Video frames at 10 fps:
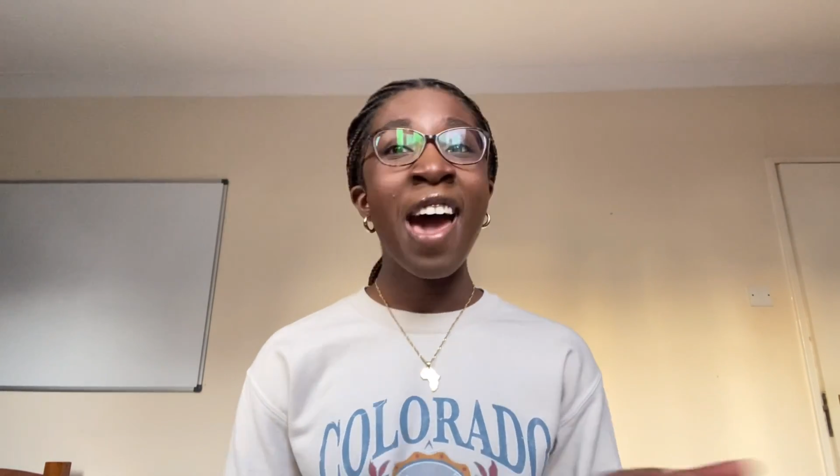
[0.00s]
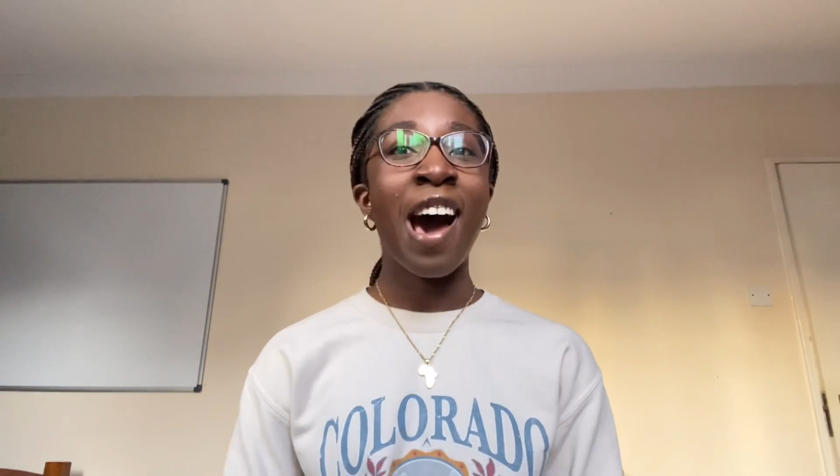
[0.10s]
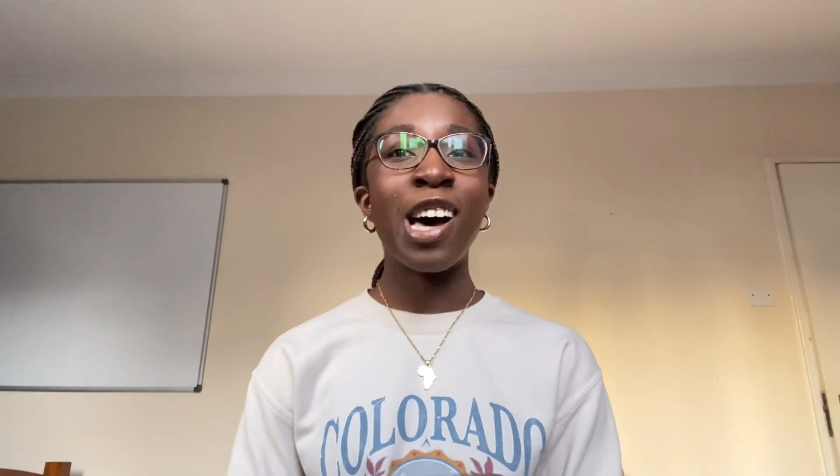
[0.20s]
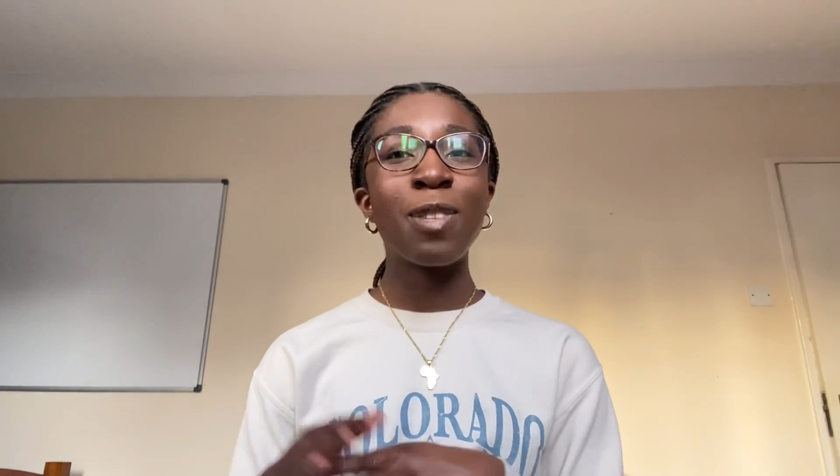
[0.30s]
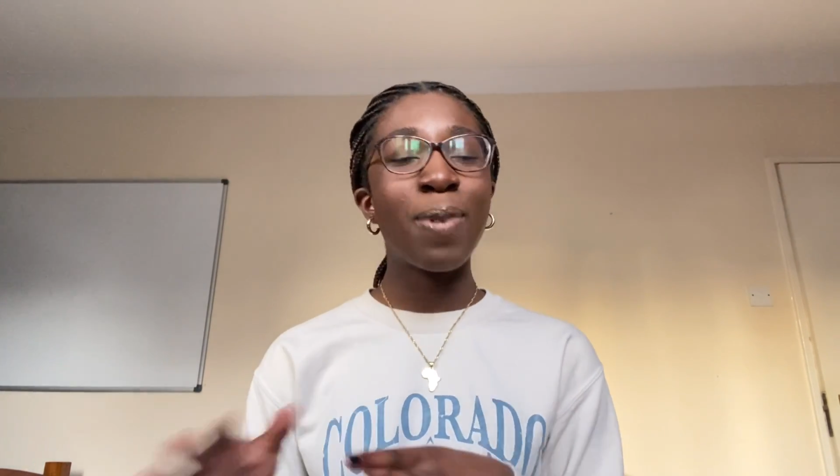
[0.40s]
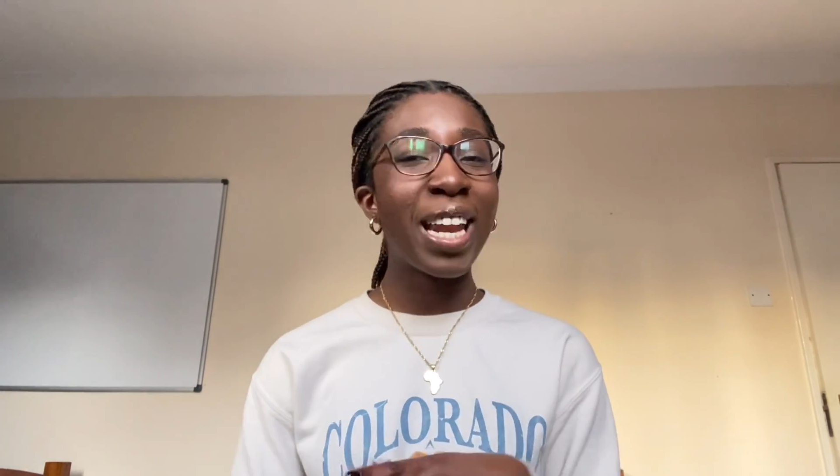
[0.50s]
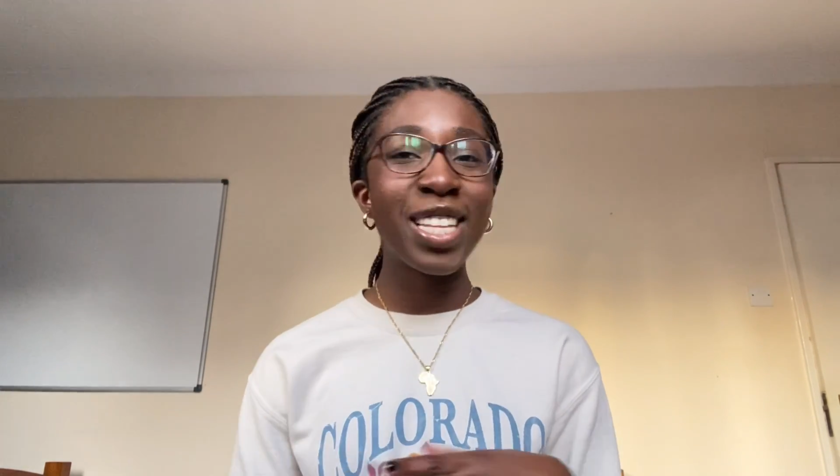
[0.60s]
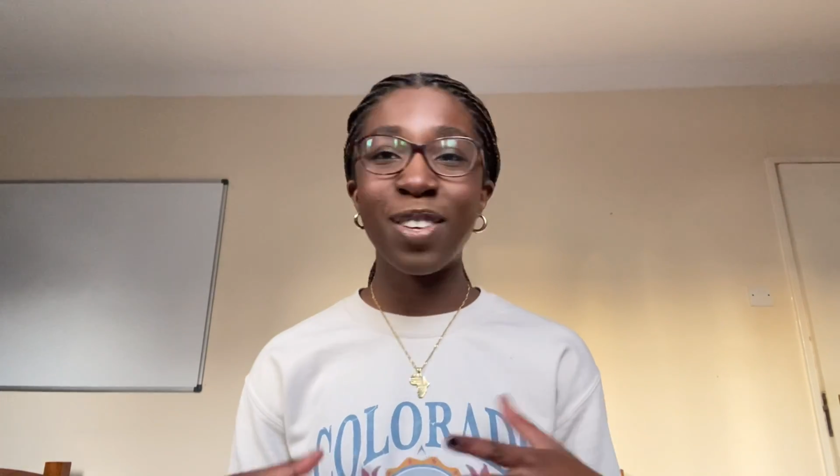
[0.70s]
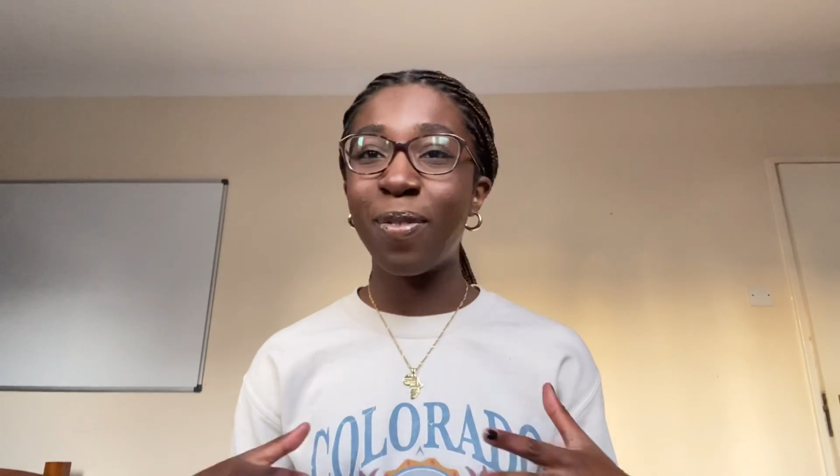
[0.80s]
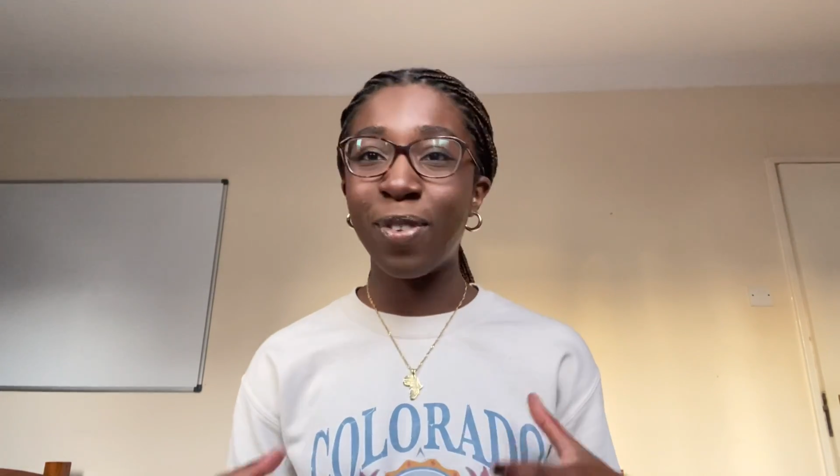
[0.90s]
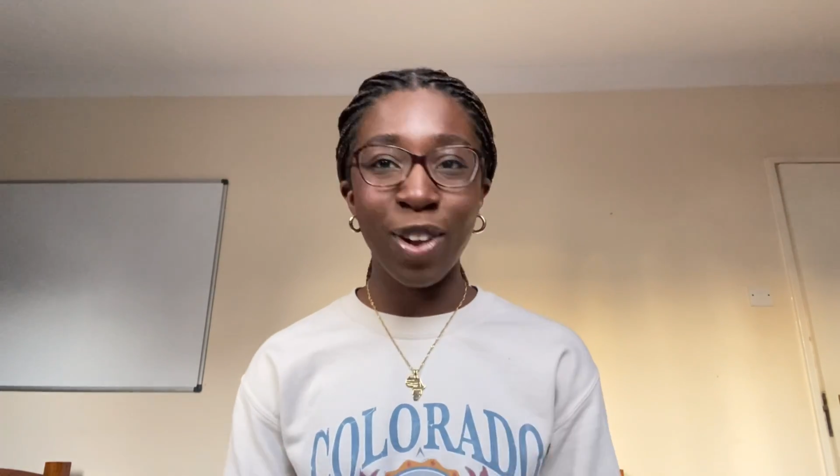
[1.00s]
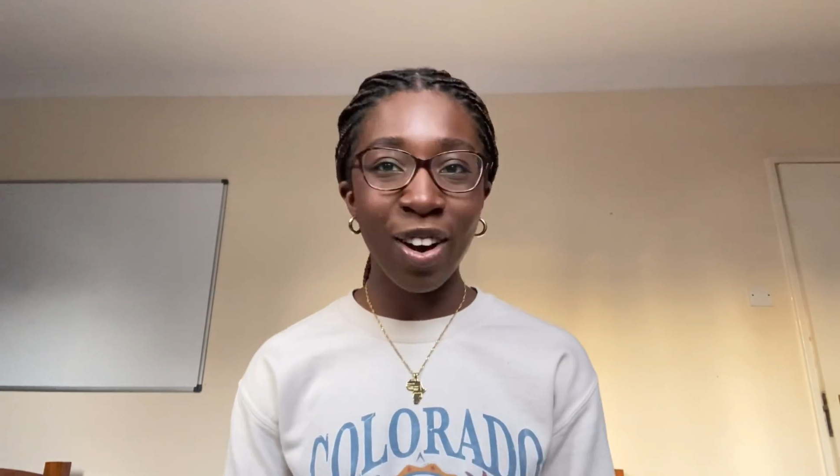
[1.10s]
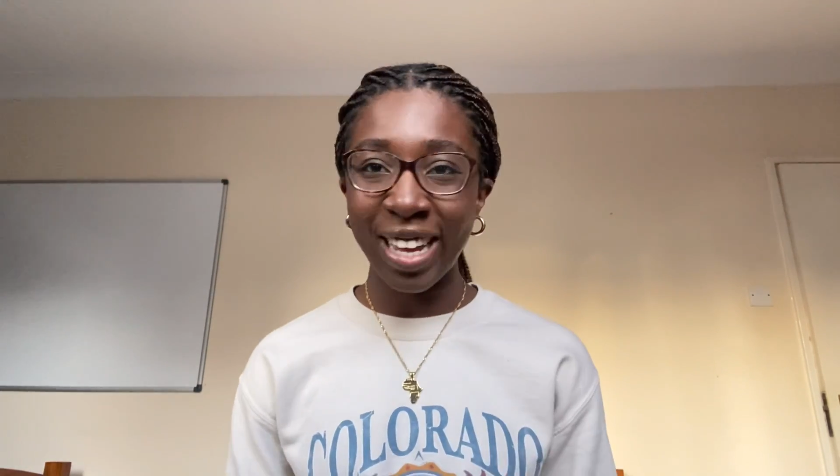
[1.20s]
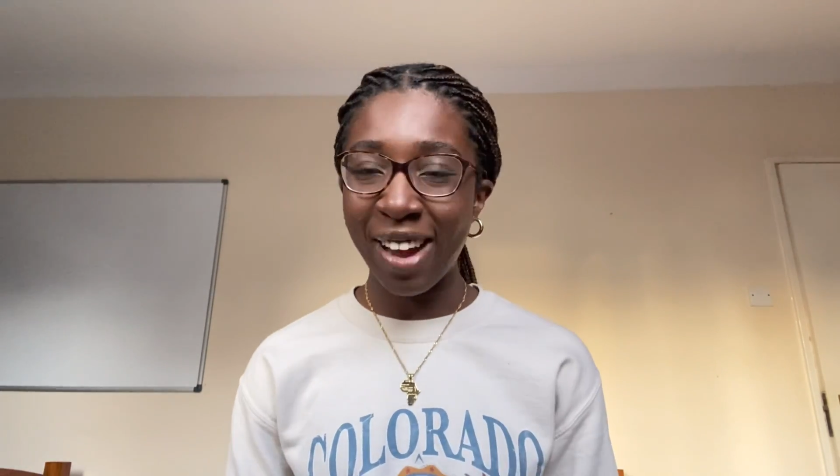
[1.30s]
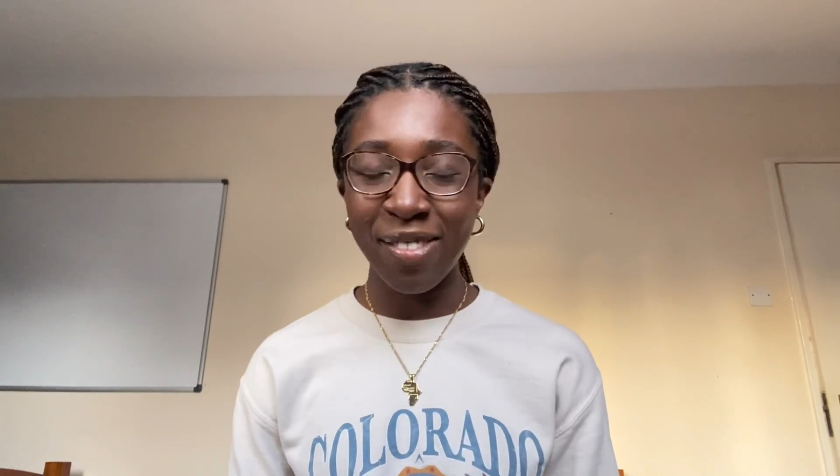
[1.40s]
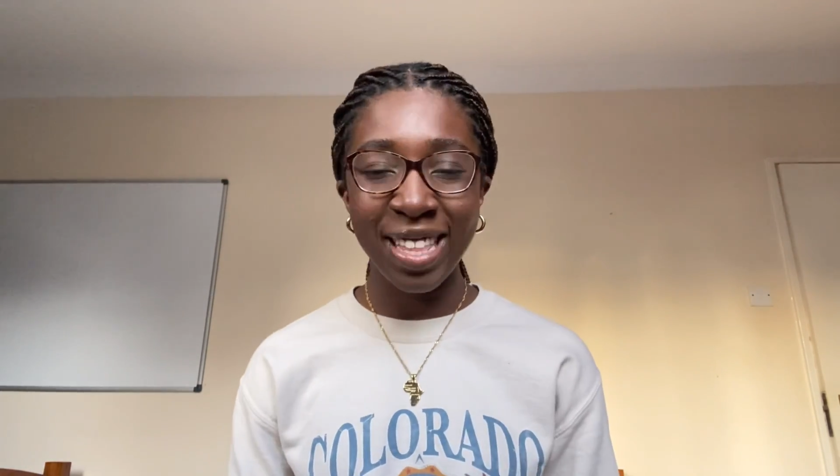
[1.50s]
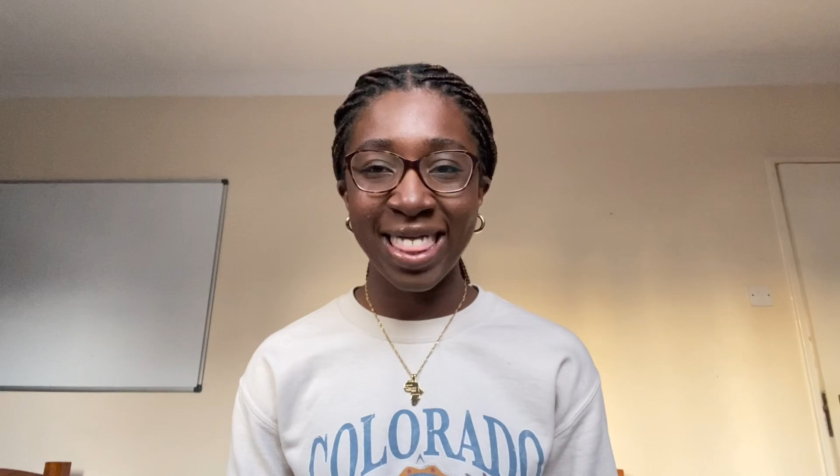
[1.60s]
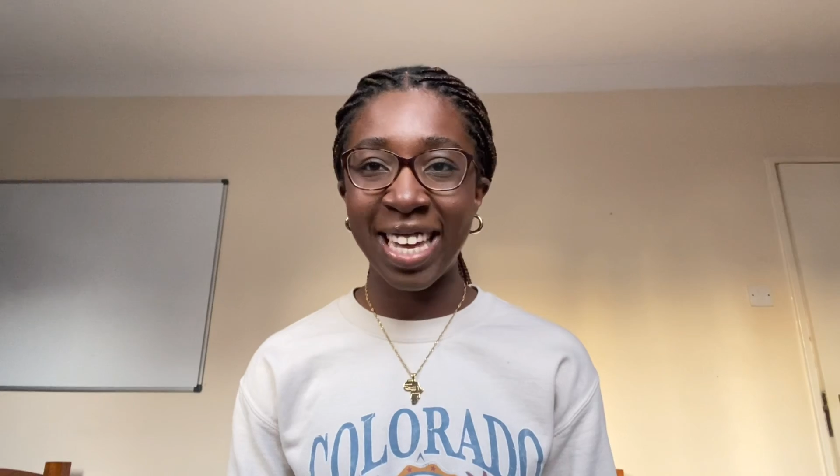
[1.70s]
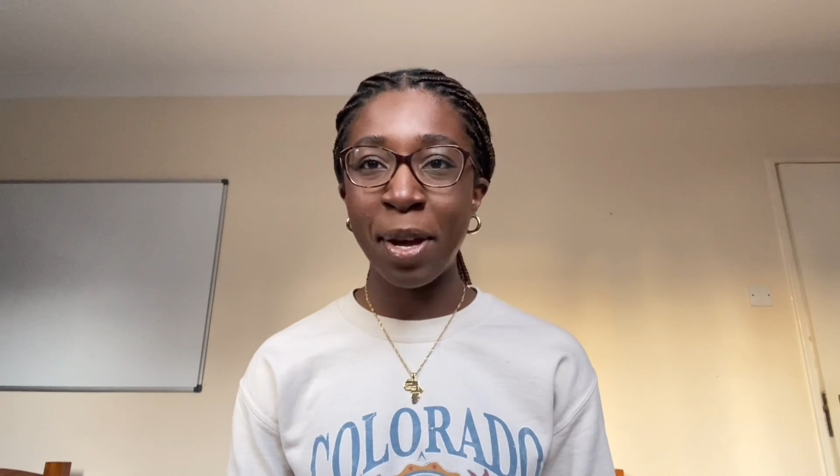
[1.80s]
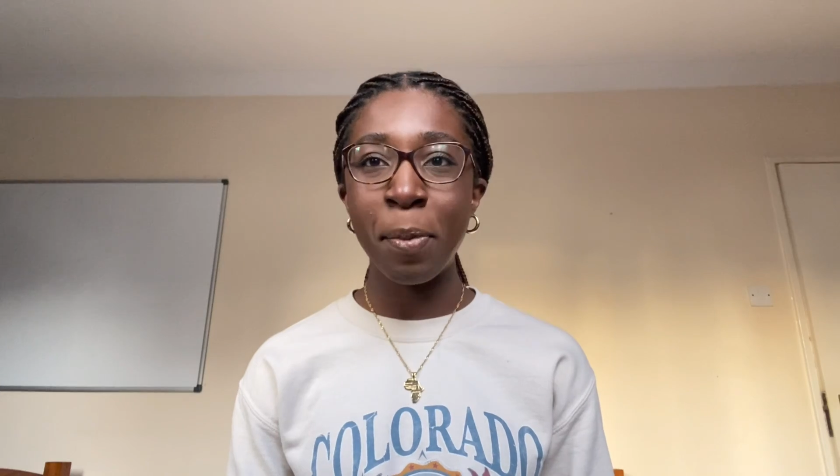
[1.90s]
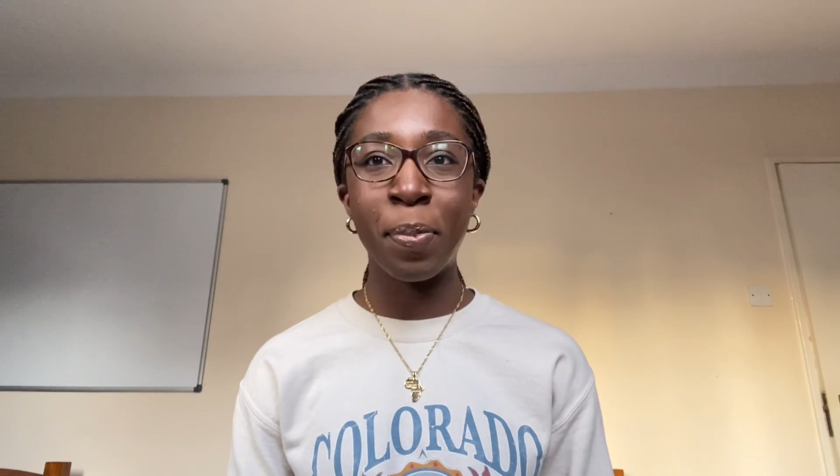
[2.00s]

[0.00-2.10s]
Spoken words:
I was planning to vlog everything,